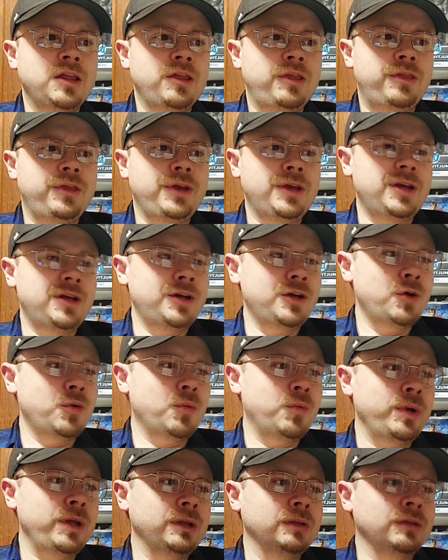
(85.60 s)
then
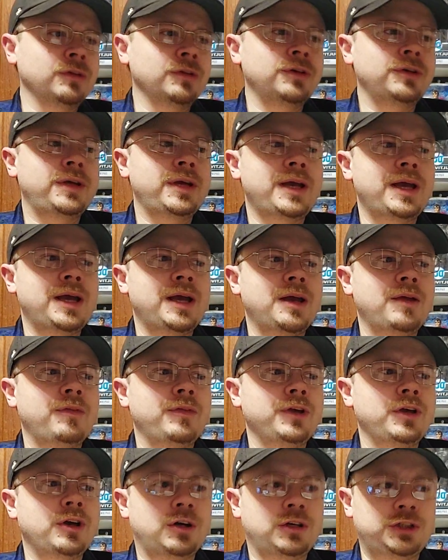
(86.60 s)
we look at The
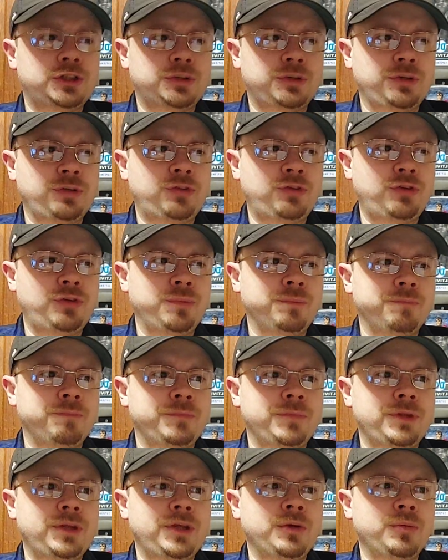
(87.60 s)
Conjuring 2.
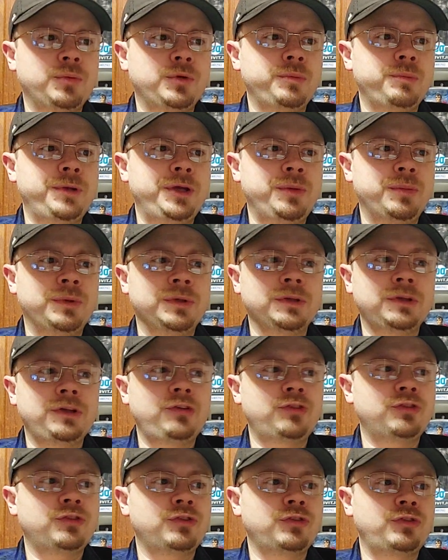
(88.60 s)
It would be
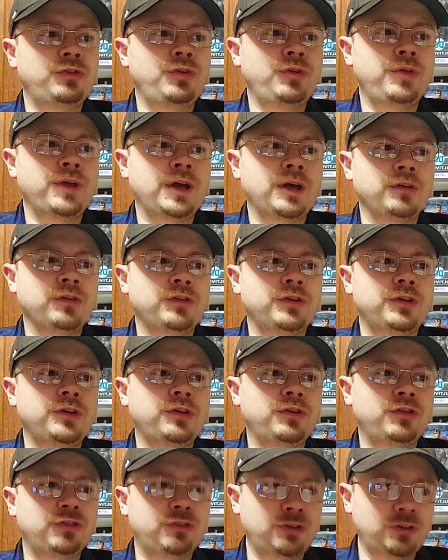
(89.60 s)
released in
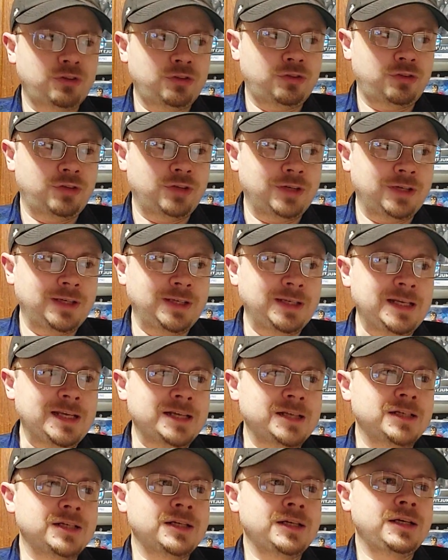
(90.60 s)
2016.
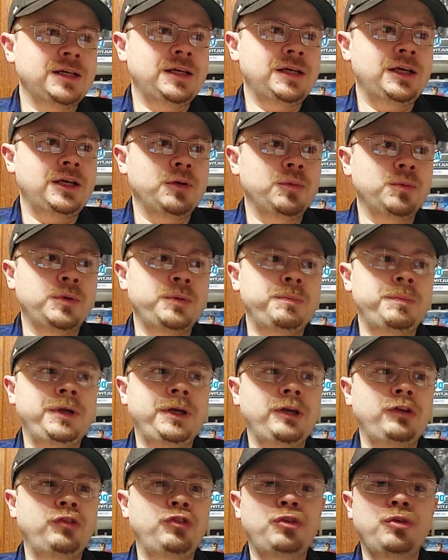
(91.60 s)
It would
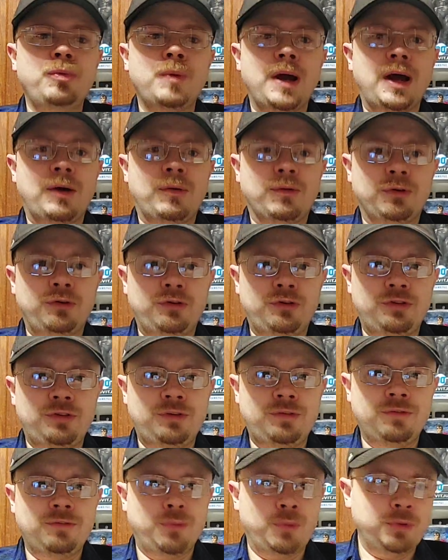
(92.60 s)
be 2 hours and
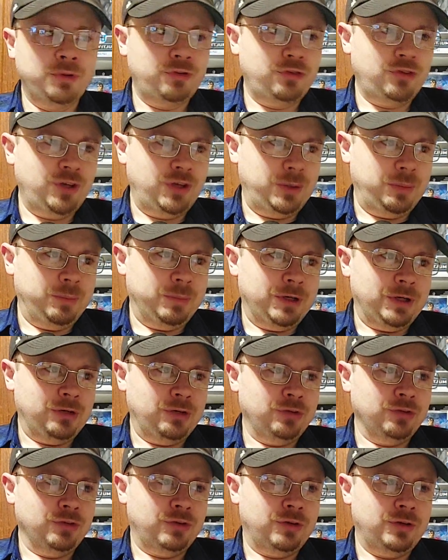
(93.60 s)
14
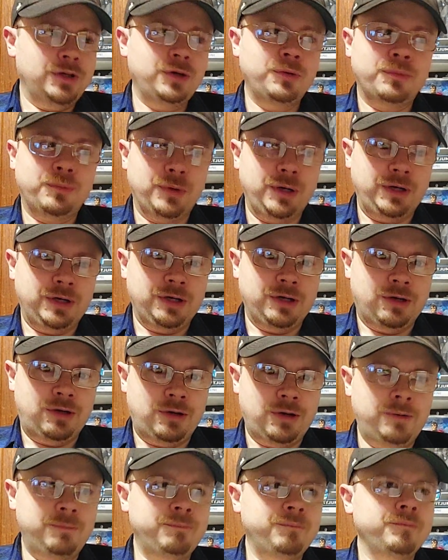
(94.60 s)
minutes long, rated
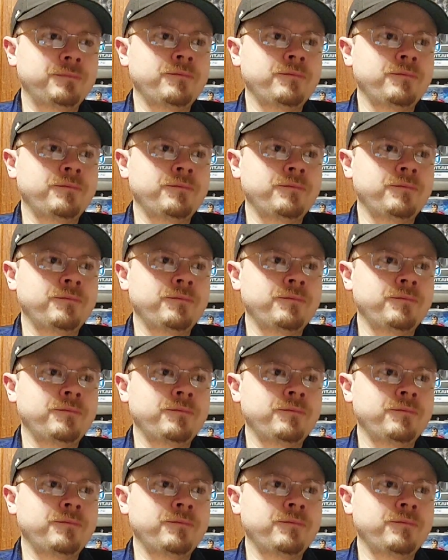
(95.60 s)
R.